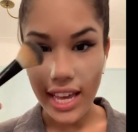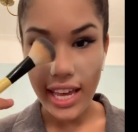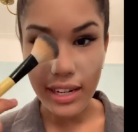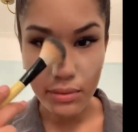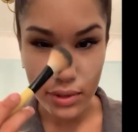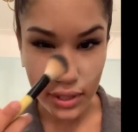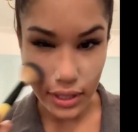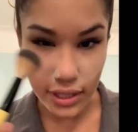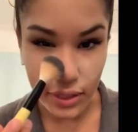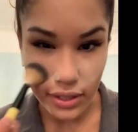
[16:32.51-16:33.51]
and I'm just
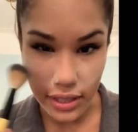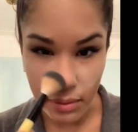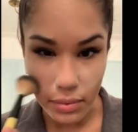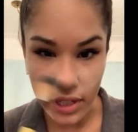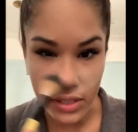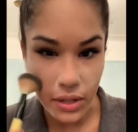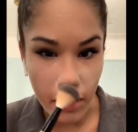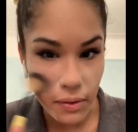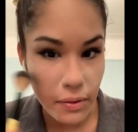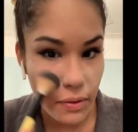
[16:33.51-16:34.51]
gonna literally brush it off.